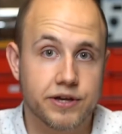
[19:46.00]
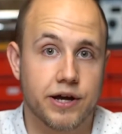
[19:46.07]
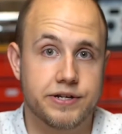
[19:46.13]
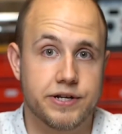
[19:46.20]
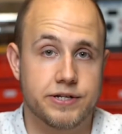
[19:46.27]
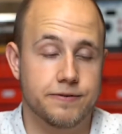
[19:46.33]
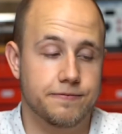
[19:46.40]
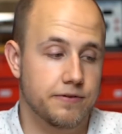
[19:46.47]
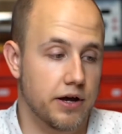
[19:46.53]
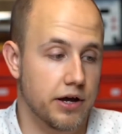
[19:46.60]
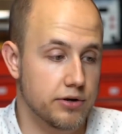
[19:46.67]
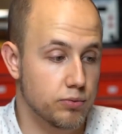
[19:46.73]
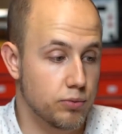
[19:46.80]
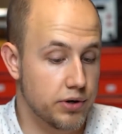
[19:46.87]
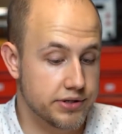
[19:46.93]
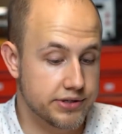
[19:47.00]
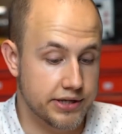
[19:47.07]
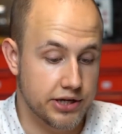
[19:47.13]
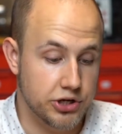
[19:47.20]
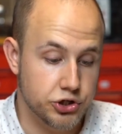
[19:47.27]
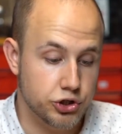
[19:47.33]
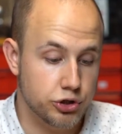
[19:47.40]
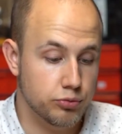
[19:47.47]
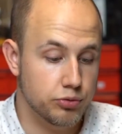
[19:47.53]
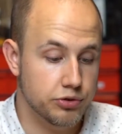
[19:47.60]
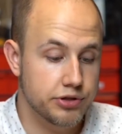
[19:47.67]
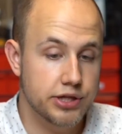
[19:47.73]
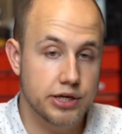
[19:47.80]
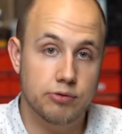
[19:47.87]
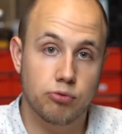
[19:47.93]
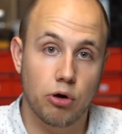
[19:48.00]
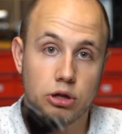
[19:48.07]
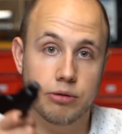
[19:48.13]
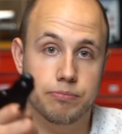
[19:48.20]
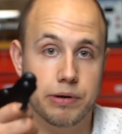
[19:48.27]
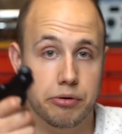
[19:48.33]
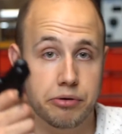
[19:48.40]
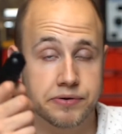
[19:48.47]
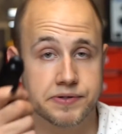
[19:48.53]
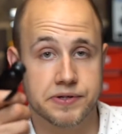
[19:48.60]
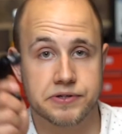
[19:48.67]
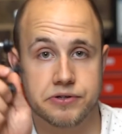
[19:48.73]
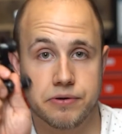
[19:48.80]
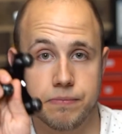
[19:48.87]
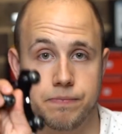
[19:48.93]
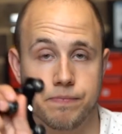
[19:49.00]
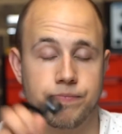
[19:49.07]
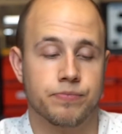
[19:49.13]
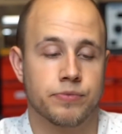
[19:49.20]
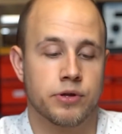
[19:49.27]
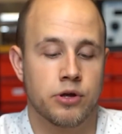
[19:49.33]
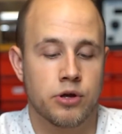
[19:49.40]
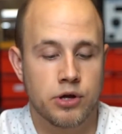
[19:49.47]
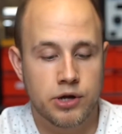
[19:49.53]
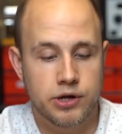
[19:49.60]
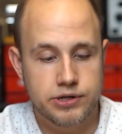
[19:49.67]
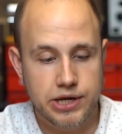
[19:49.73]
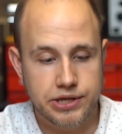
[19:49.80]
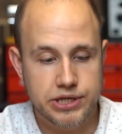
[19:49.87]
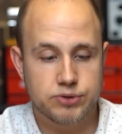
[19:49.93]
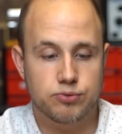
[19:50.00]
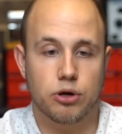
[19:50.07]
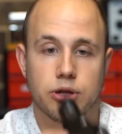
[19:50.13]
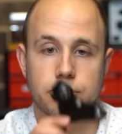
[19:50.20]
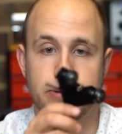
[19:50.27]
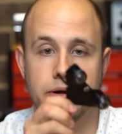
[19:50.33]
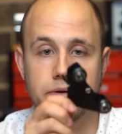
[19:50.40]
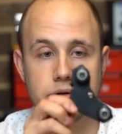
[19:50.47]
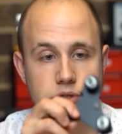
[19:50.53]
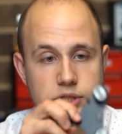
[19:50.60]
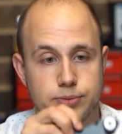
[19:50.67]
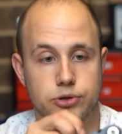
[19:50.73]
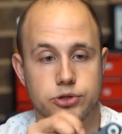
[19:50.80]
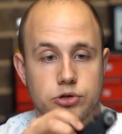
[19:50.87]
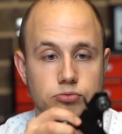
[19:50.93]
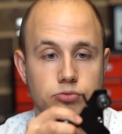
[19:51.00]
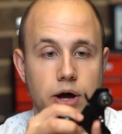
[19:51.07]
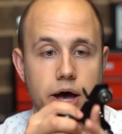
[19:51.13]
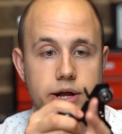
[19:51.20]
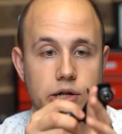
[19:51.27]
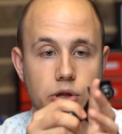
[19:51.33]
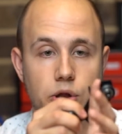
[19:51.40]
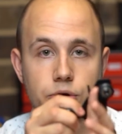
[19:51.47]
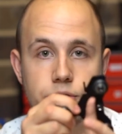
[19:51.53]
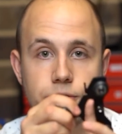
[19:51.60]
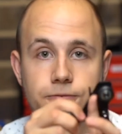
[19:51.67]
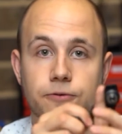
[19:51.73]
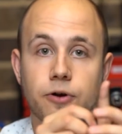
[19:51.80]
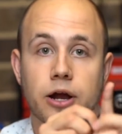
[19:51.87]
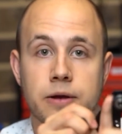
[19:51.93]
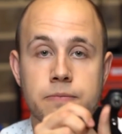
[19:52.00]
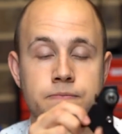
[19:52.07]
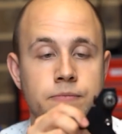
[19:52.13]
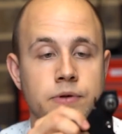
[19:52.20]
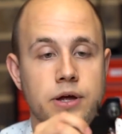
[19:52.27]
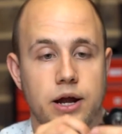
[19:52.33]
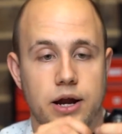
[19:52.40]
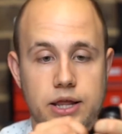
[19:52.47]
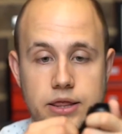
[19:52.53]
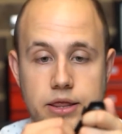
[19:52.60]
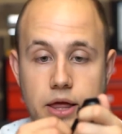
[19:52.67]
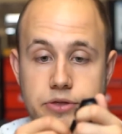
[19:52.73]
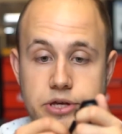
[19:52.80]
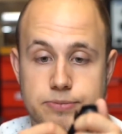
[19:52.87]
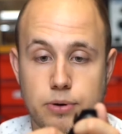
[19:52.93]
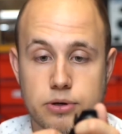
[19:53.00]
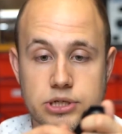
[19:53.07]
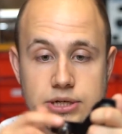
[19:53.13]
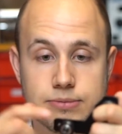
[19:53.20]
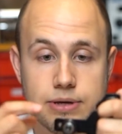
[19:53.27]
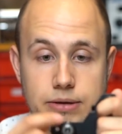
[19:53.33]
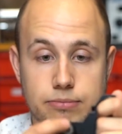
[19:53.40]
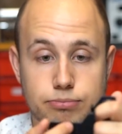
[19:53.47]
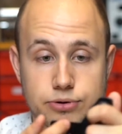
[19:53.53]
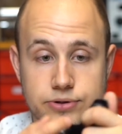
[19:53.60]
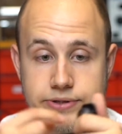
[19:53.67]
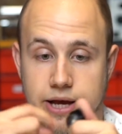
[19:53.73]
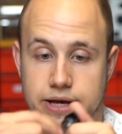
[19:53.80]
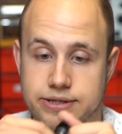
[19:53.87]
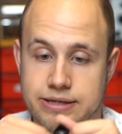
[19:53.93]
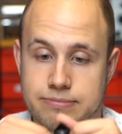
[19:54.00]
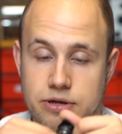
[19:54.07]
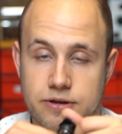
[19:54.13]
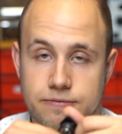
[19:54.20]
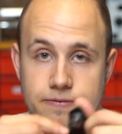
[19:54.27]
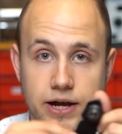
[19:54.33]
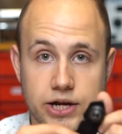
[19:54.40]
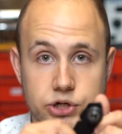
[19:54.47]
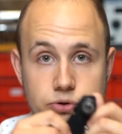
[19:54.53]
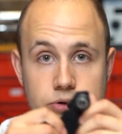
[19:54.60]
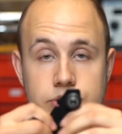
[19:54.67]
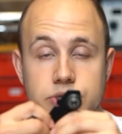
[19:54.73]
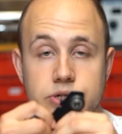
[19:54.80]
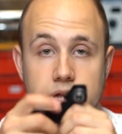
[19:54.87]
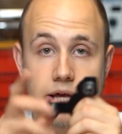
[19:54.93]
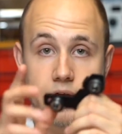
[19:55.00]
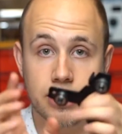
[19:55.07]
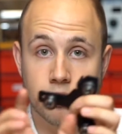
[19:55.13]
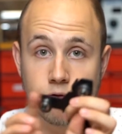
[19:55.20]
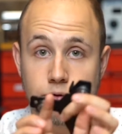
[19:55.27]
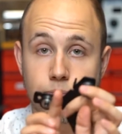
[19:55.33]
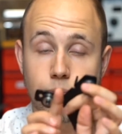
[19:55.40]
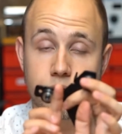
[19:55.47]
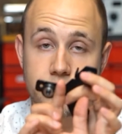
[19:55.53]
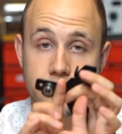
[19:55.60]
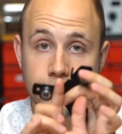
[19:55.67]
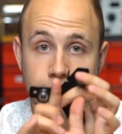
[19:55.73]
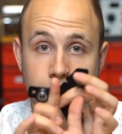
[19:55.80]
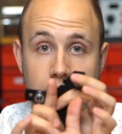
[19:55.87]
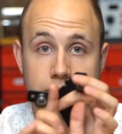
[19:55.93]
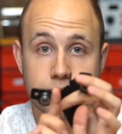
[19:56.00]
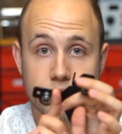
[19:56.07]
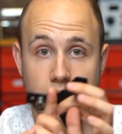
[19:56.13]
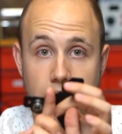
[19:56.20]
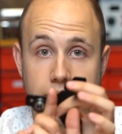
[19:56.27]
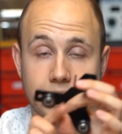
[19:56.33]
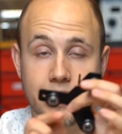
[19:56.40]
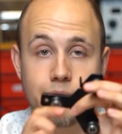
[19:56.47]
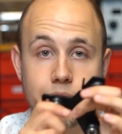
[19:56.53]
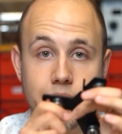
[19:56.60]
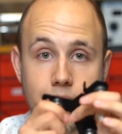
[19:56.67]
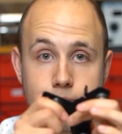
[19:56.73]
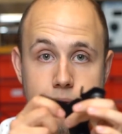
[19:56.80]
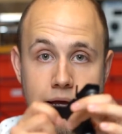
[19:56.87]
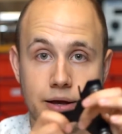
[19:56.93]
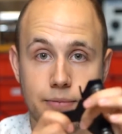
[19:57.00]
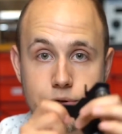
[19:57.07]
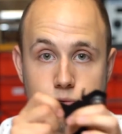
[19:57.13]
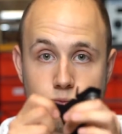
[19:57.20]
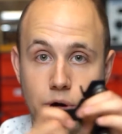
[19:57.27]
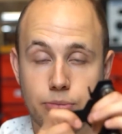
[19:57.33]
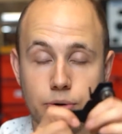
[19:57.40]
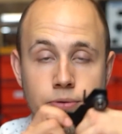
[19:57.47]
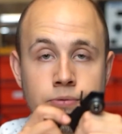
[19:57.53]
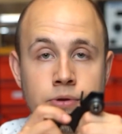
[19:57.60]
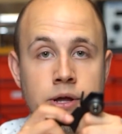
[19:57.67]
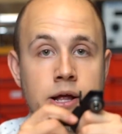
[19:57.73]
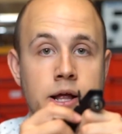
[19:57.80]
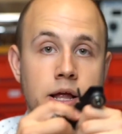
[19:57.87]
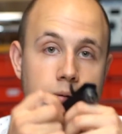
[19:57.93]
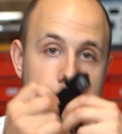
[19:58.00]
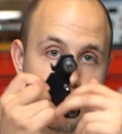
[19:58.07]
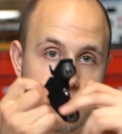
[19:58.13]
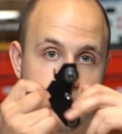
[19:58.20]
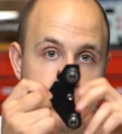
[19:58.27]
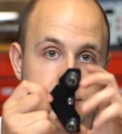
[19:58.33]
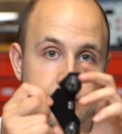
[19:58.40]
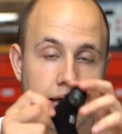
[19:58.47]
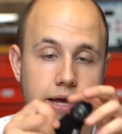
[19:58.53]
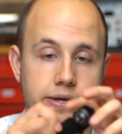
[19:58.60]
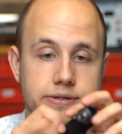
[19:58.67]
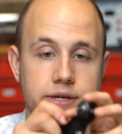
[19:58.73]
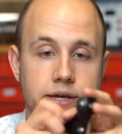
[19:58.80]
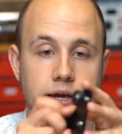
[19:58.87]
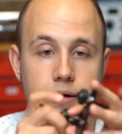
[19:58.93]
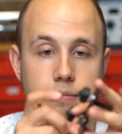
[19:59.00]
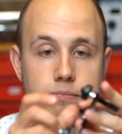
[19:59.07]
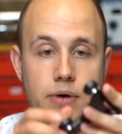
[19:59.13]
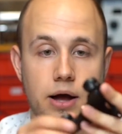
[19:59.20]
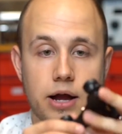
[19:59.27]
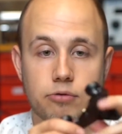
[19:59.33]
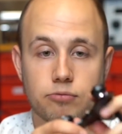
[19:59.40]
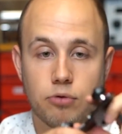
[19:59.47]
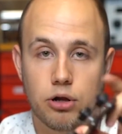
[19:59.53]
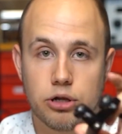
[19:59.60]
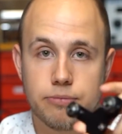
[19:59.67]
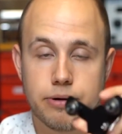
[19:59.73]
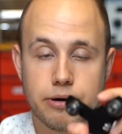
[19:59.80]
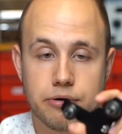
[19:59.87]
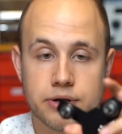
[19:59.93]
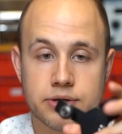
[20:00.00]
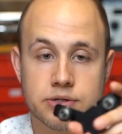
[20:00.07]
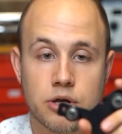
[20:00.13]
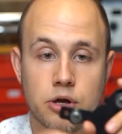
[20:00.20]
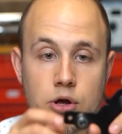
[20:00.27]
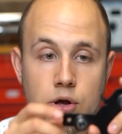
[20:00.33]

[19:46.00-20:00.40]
I identified was an issue with the roller bearing system. Now these roller bearings are supposed to ride along the frame. They're supposed to be precisely manufactured so they can grip onto the frame tightly without being able to wobble. But in this case here, my roller bearings,